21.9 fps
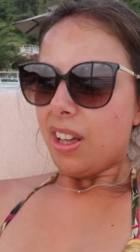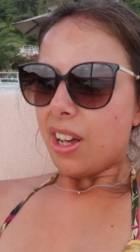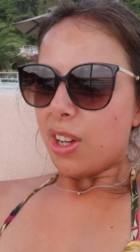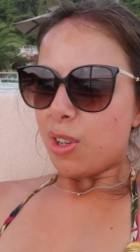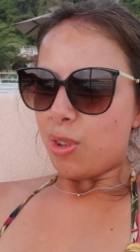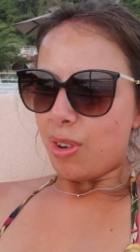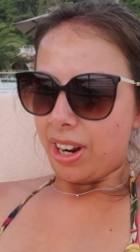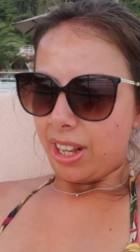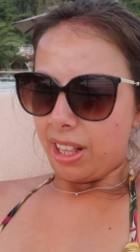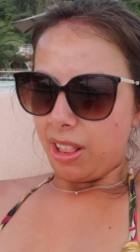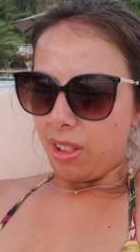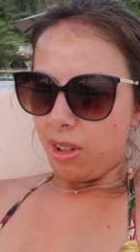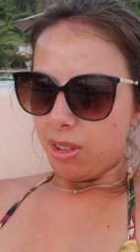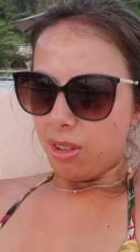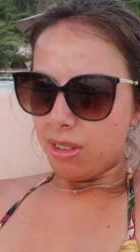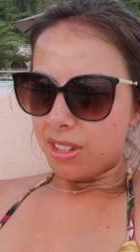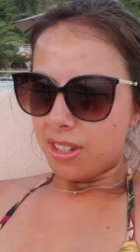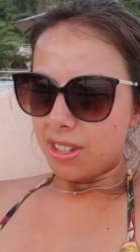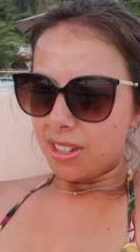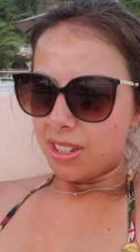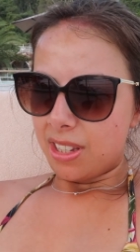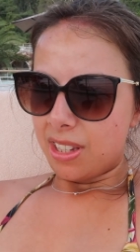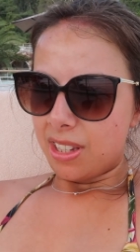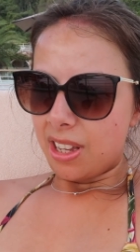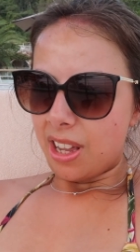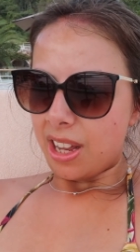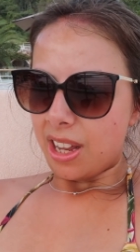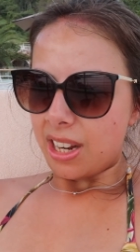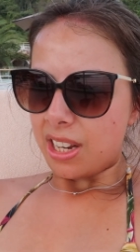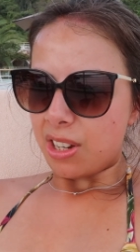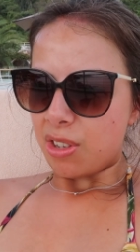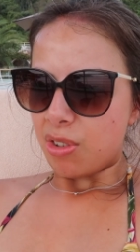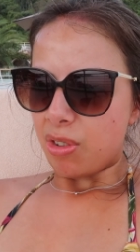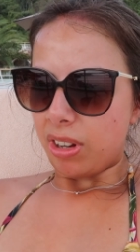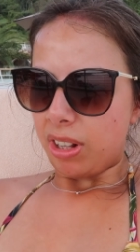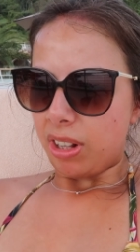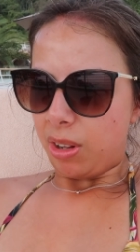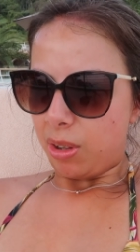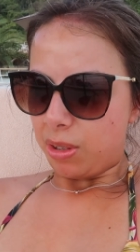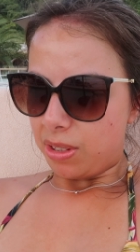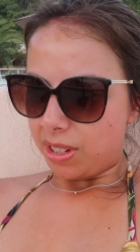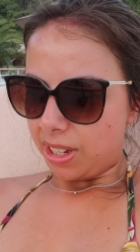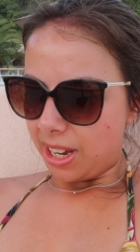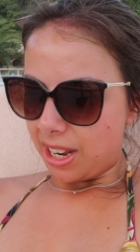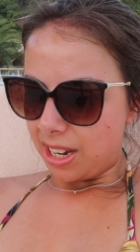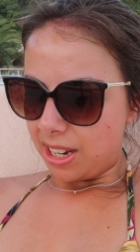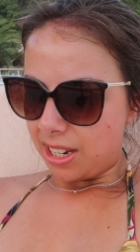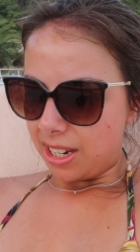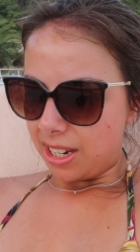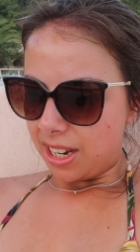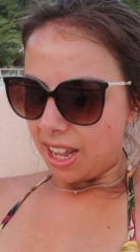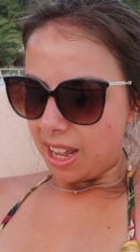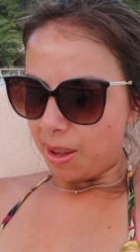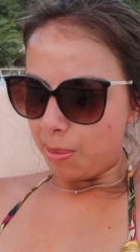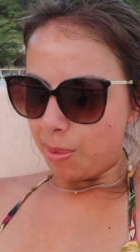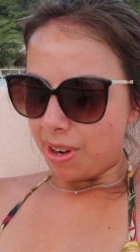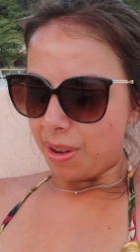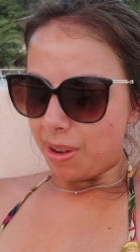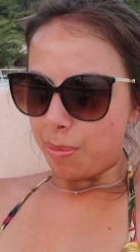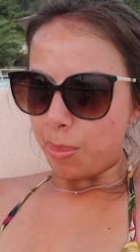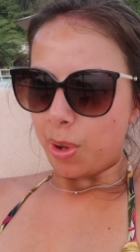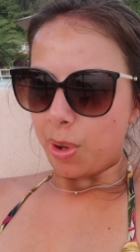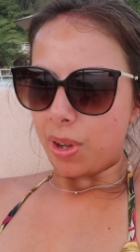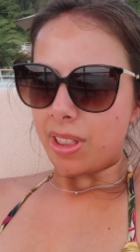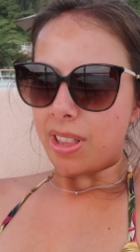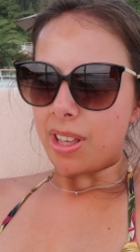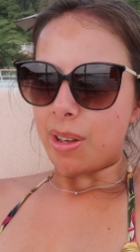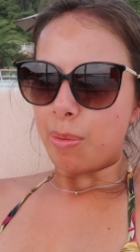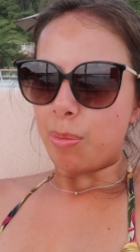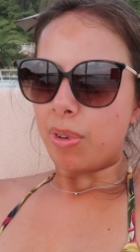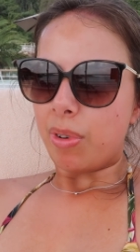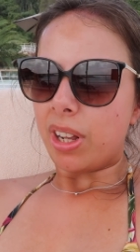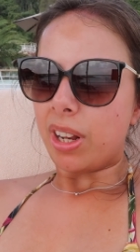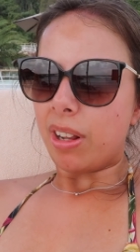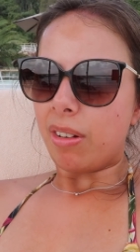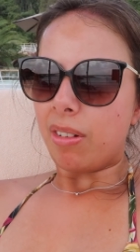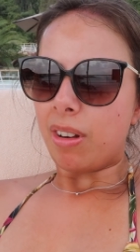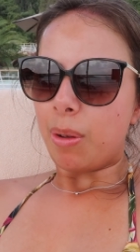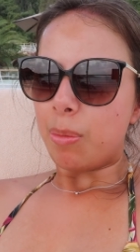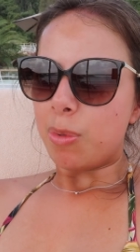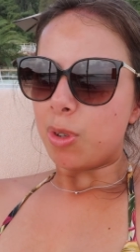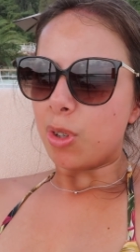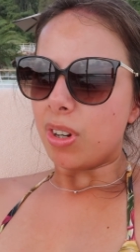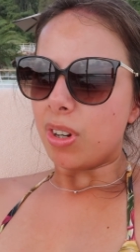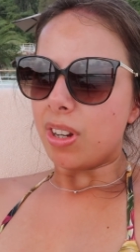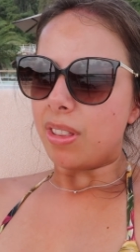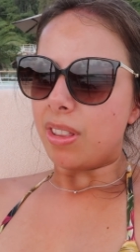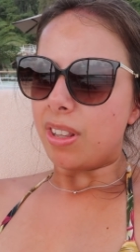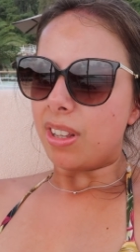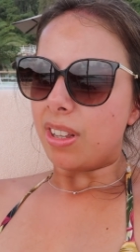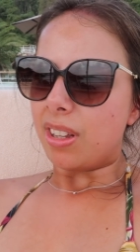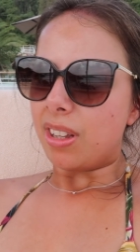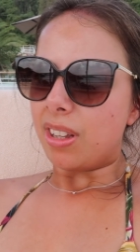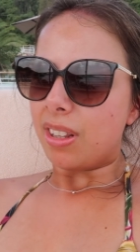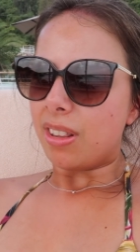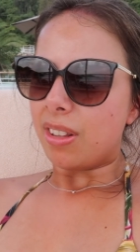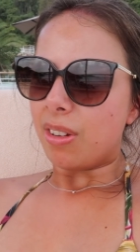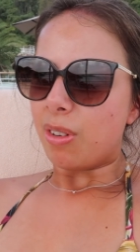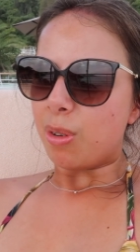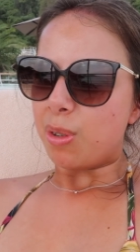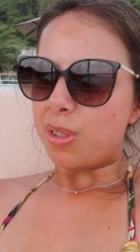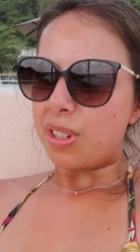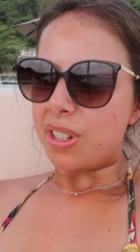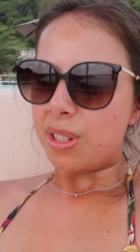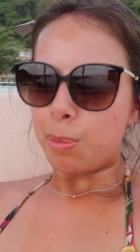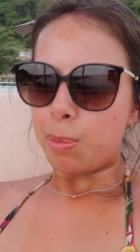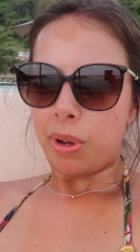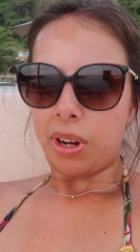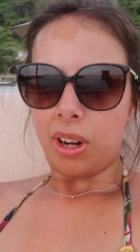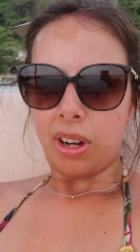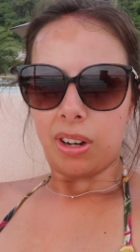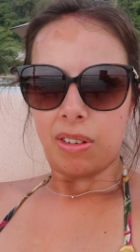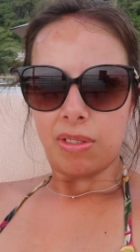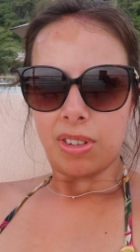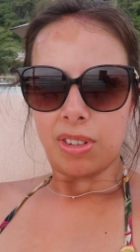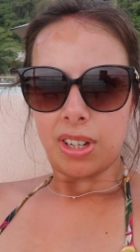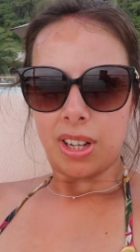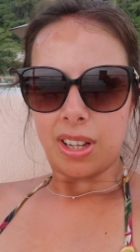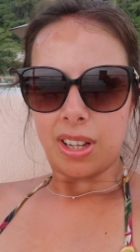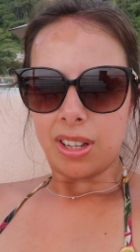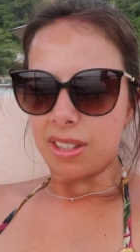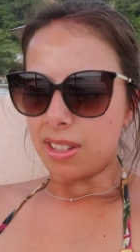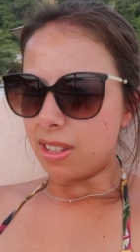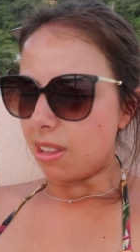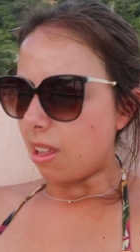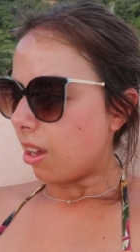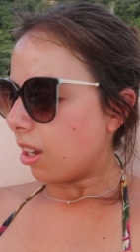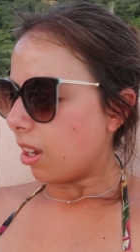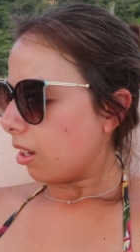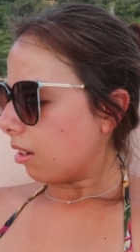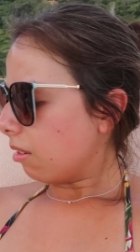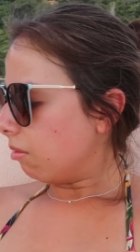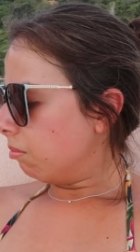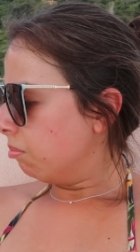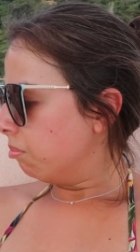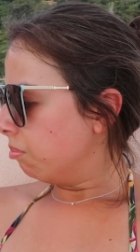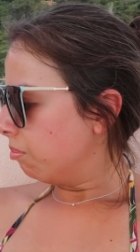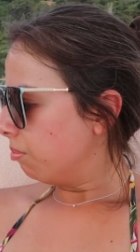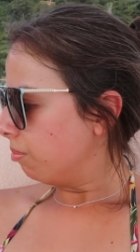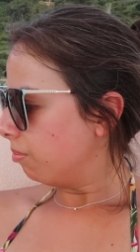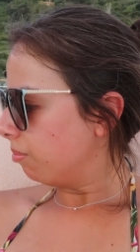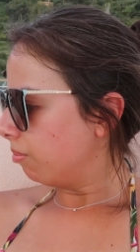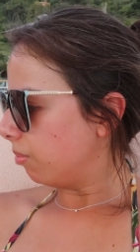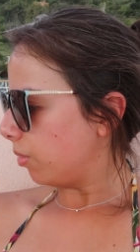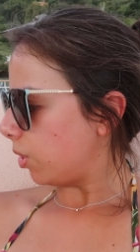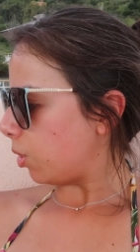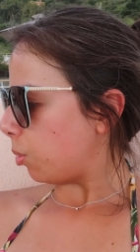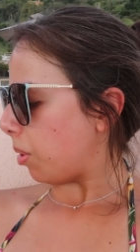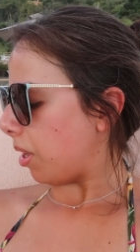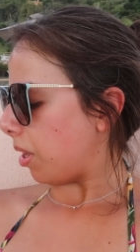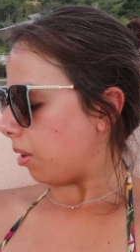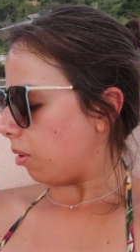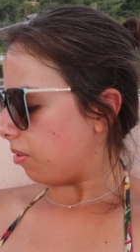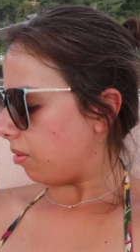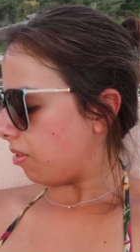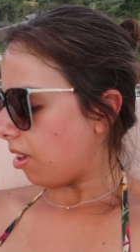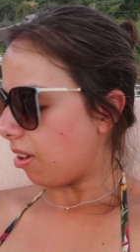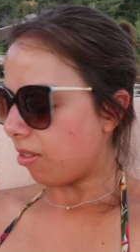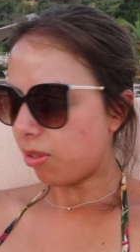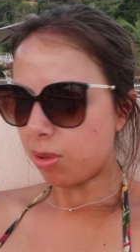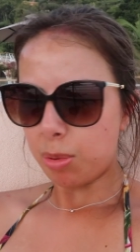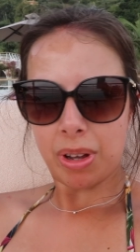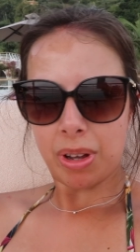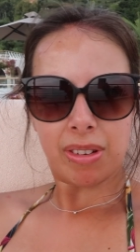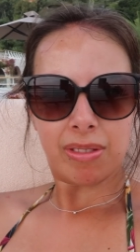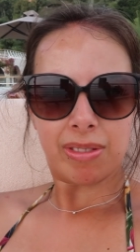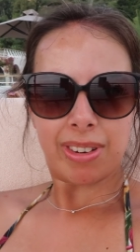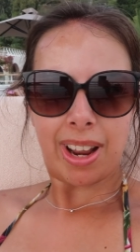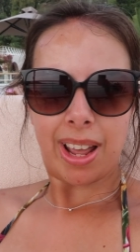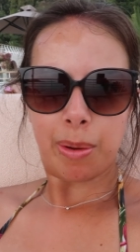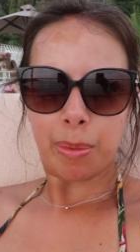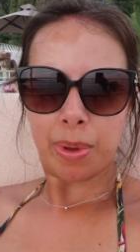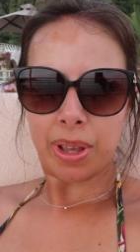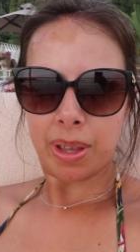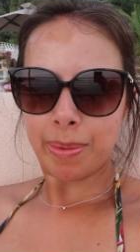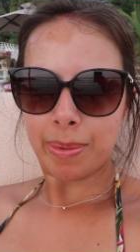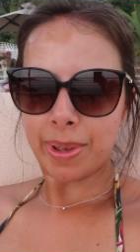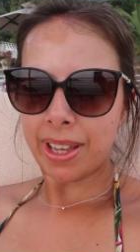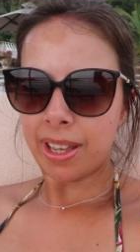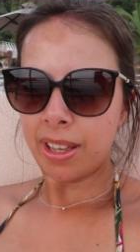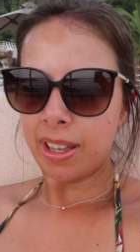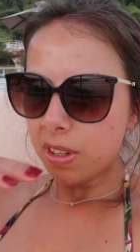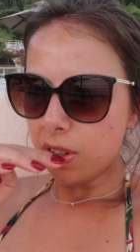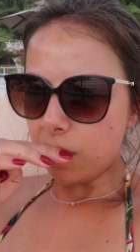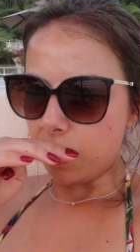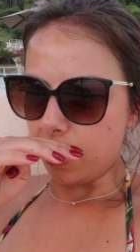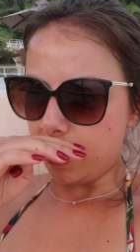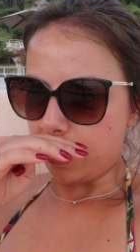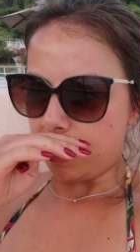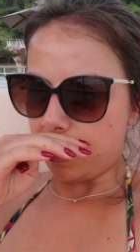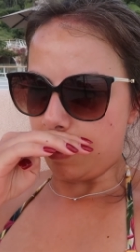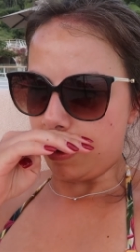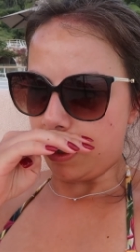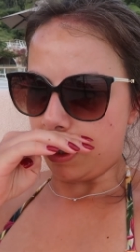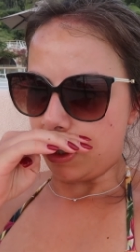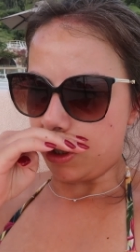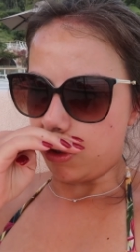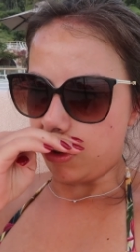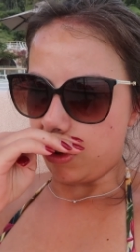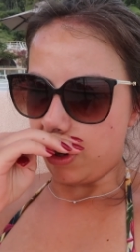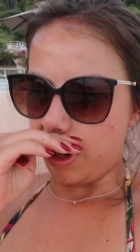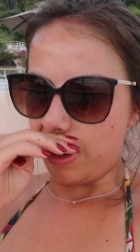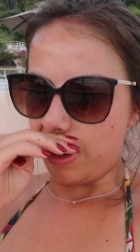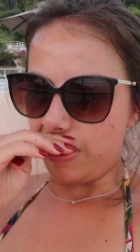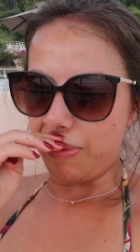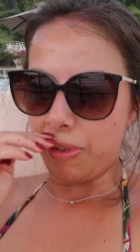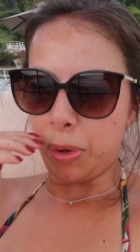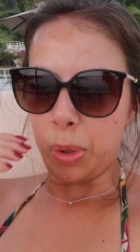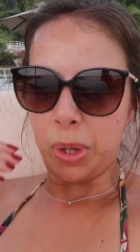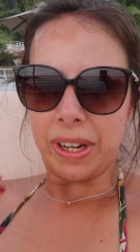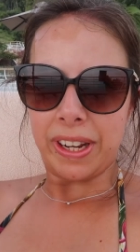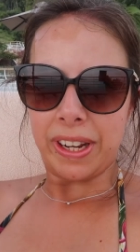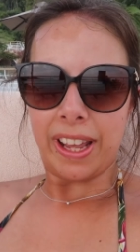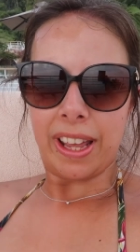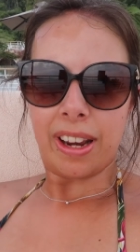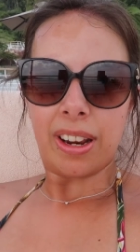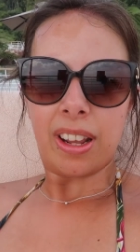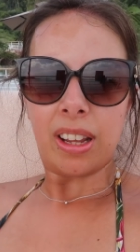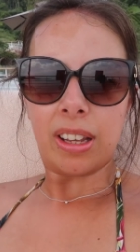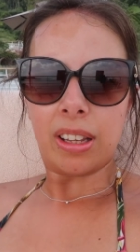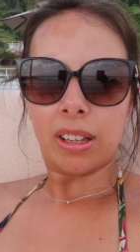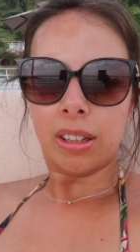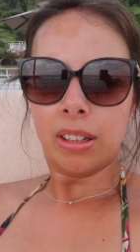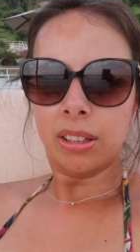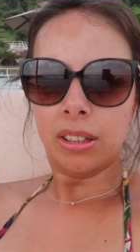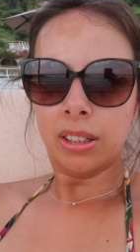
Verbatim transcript: I drank lots I need to drink lots again today but I'm putting the umbrella up during the the hottest period of the day is like 12 half 12 now maybe just so I can try and avoid getting